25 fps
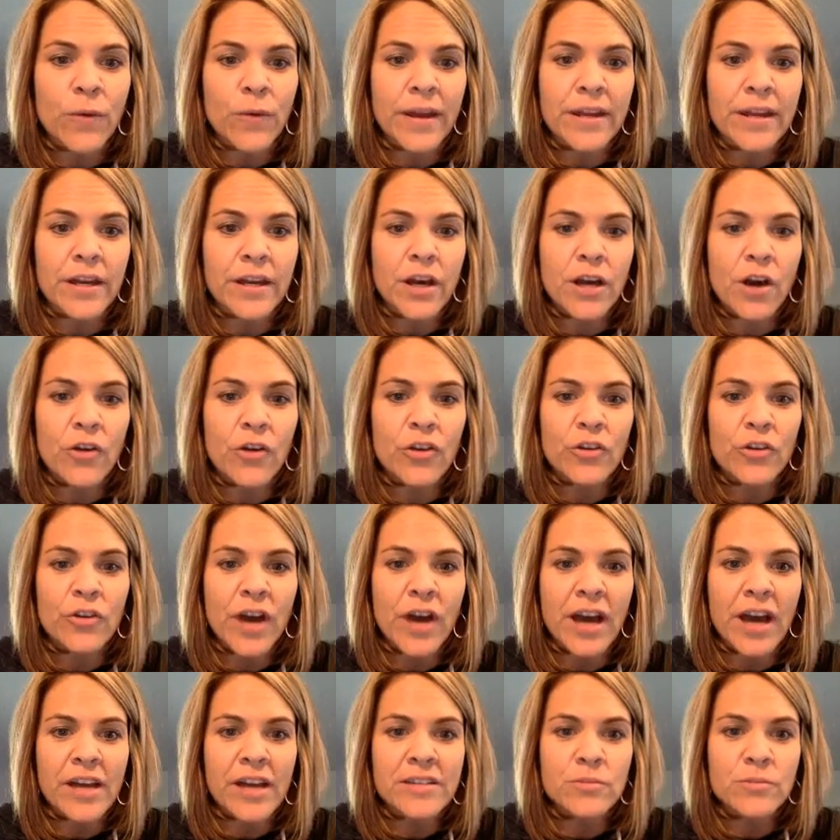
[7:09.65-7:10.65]
Way to go, you
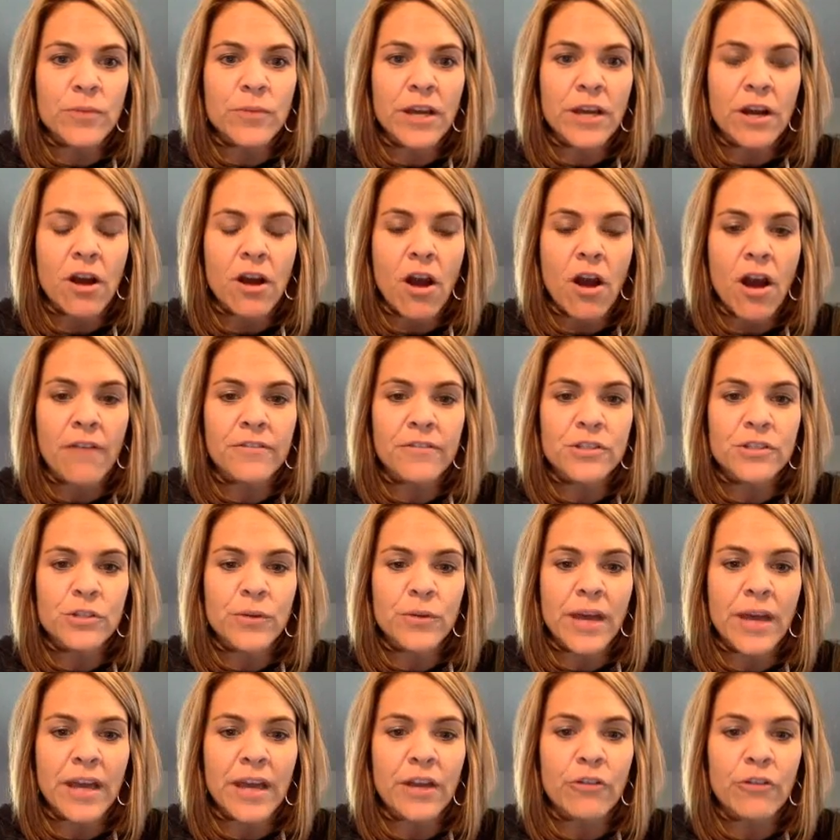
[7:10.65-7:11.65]
guys. We are off
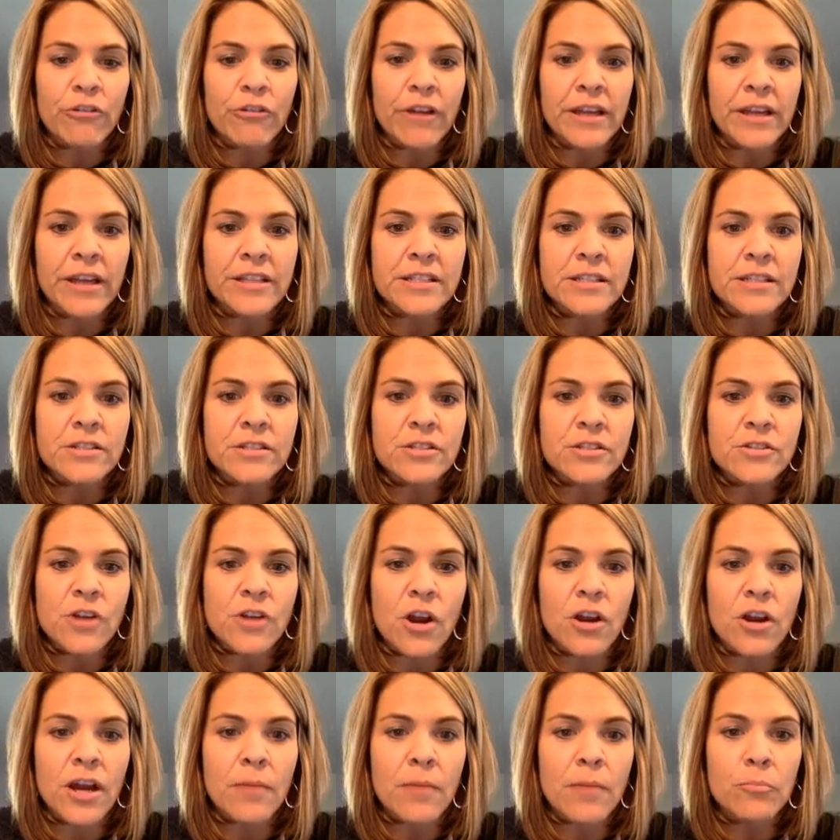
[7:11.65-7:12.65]
to a great
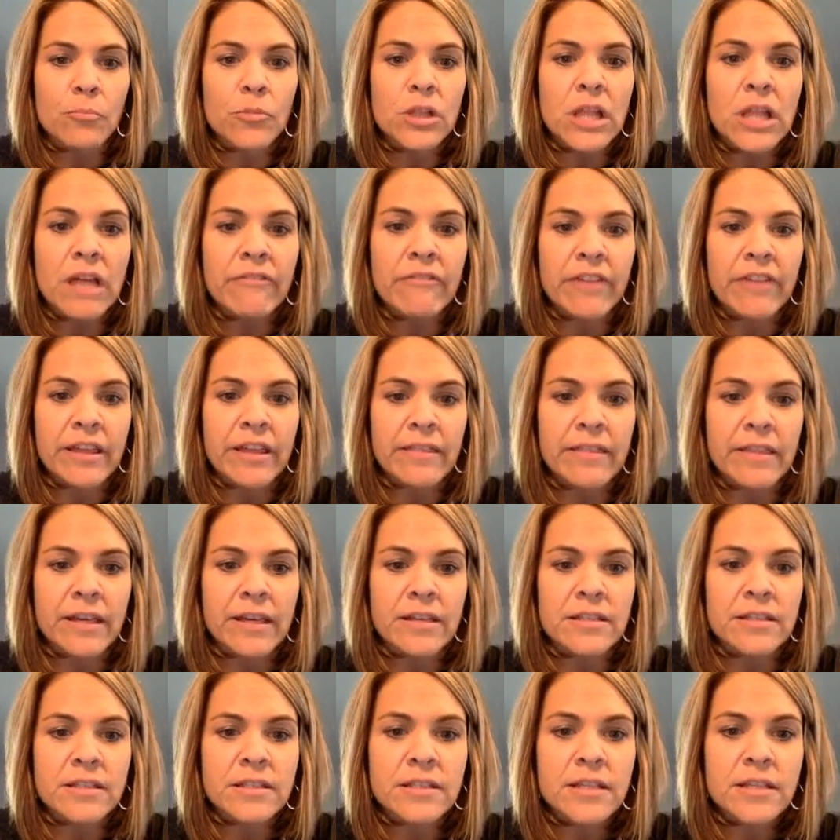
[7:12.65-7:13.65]
start. I'm loving
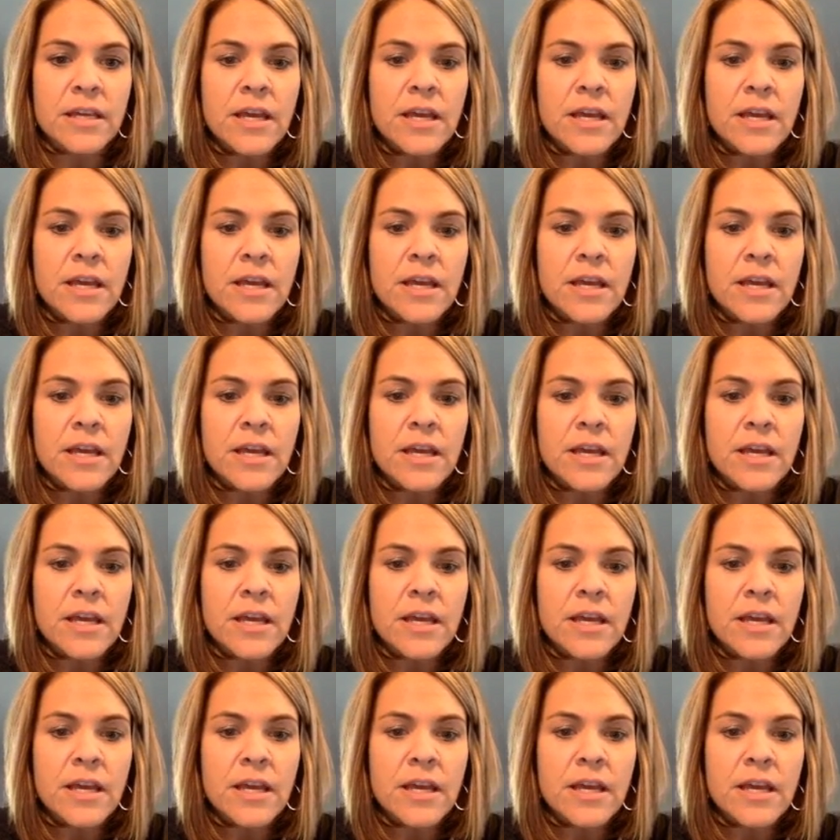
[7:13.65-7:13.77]
this.